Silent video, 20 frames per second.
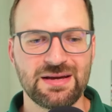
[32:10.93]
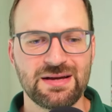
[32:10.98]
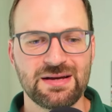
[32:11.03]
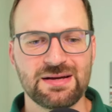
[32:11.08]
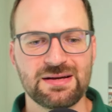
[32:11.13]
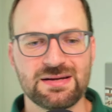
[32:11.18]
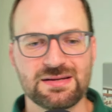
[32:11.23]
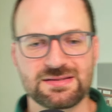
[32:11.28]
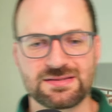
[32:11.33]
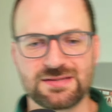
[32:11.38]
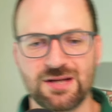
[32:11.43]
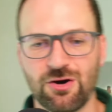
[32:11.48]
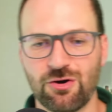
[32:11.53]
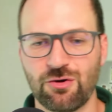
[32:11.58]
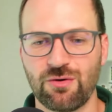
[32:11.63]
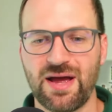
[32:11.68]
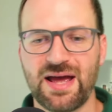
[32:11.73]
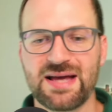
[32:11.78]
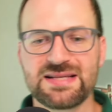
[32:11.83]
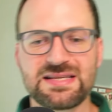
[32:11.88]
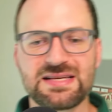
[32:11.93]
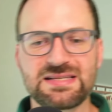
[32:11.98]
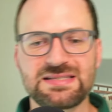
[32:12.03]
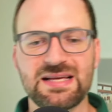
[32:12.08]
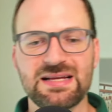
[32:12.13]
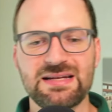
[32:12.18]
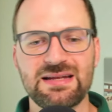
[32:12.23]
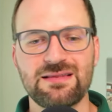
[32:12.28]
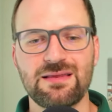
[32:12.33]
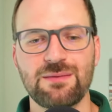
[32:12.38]
So, as I
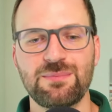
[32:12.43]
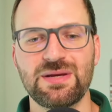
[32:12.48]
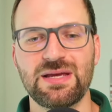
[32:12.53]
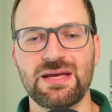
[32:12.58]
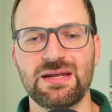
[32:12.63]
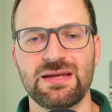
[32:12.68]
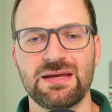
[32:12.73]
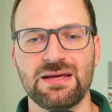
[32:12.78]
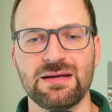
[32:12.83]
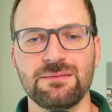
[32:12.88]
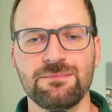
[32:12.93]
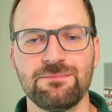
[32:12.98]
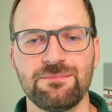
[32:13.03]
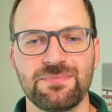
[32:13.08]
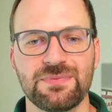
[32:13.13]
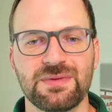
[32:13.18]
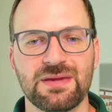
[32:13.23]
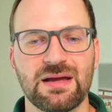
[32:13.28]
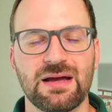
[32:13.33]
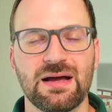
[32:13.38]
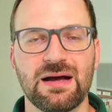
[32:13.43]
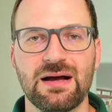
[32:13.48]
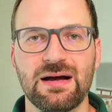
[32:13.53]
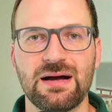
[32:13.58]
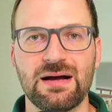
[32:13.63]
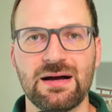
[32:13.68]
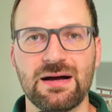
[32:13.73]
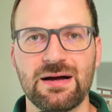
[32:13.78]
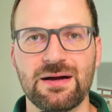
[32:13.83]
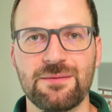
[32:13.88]
said at the beginning,
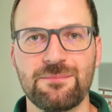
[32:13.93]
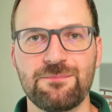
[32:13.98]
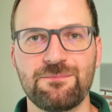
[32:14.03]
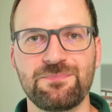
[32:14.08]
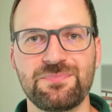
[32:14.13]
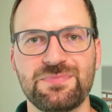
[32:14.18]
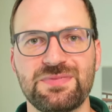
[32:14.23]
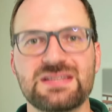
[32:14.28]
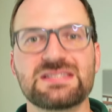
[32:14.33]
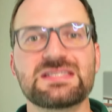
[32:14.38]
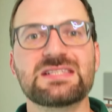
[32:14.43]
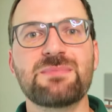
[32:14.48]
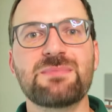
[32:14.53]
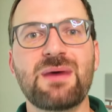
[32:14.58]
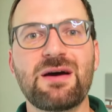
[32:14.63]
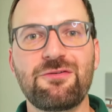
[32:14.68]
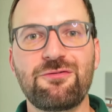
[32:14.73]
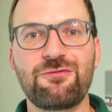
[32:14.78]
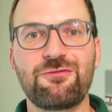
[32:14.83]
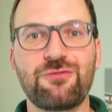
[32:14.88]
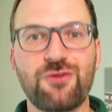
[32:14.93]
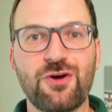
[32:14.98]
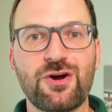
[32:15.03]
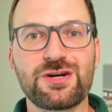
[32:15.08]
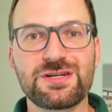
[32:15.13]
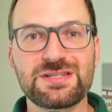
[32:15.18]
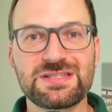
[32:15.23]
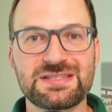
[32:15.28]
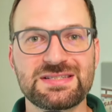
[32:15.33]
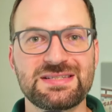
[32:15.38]
um, this is my
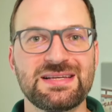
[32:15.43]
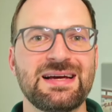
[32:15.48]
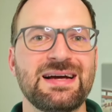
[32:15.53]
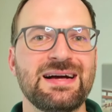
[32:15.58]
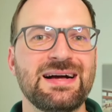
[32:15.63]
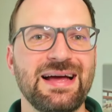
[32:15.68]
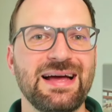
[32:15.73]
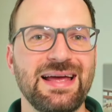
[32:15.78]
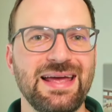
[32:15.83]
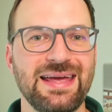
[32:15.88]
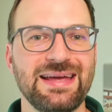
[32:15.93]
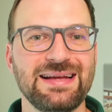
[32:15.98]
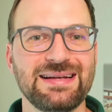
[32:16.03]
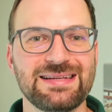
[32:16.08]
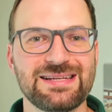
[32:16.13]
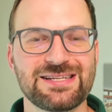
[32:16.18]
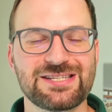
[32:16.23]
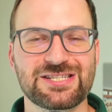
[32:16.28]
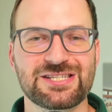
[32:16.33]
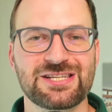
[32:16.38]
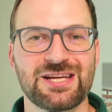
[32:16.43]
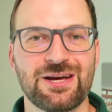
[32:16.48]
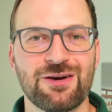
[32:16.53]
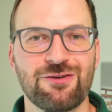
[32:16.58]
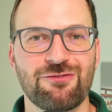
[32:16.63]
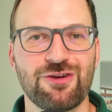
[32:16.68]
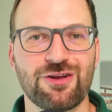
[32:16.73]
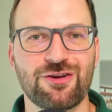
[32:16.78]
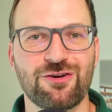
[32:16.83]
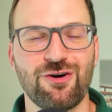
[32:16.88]
first English
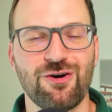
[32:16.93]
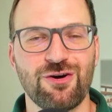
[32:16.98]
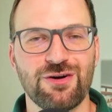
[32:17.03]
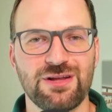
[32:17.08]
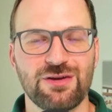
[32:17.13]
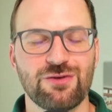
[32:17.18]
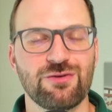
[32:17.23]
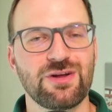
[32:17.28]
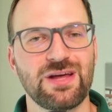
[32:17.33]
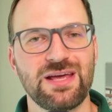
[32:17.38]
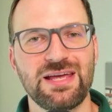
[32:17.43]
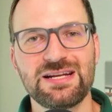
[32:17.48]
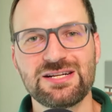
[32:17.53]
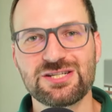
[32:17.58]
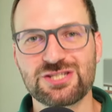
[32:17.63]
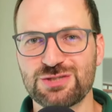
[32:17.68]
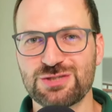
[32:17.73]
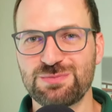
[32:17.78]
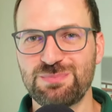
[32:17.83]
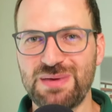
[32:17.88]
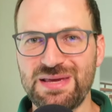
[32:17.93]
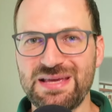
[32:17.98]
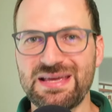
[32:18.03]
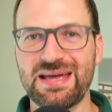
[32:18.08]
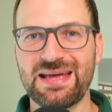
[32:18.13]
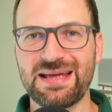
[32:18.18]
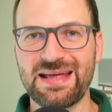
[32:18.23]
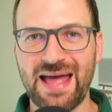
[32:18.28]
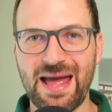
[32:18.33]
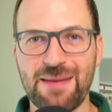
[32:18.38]
recording or English
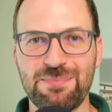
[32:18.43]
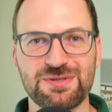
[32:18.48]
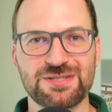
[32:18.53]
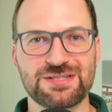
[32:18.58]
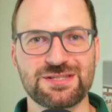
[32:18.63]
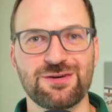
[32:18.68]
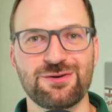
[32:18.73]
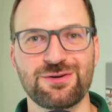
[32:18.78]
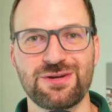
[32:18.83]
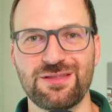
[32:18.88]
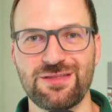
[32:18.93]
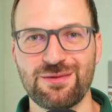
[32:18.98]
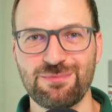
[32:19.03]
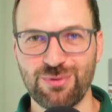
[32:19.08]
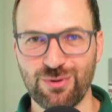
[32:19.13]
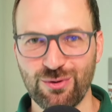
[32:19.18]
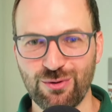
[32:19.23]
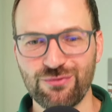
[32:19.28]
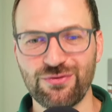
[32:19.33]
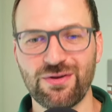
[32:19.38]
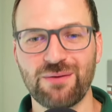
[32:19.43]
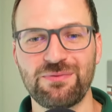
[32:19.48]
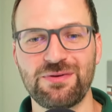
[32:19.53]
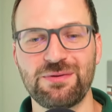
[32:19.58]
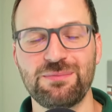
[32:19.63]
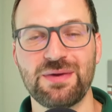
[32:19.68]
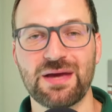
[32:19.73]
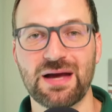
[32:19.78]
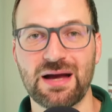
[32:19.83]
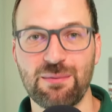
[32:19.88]
speaking episode in the
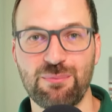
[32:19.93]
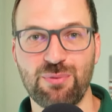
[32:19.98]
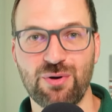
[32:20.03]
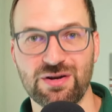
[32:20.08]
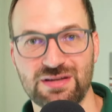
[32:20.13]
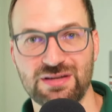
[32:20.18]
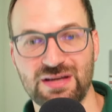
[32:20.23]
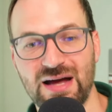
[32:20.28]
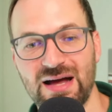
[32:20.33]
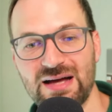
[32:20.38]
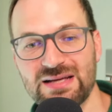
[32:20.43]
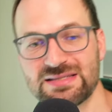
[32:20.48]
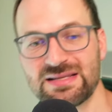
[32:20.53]
Berufsoptimierer podcast.